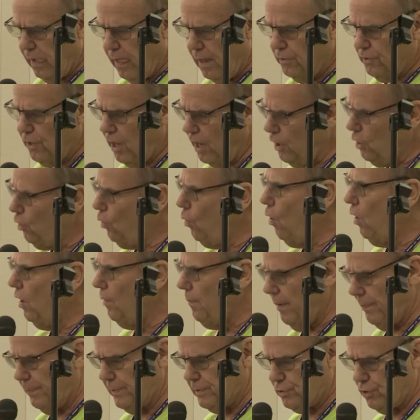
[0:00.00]
Tire
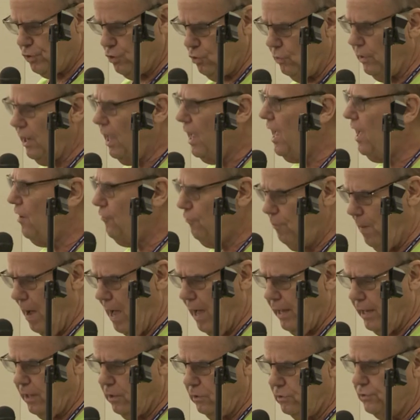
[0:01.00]
warm-up is 2.5
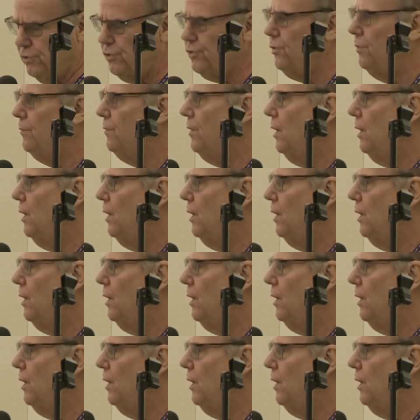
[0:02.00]
miles.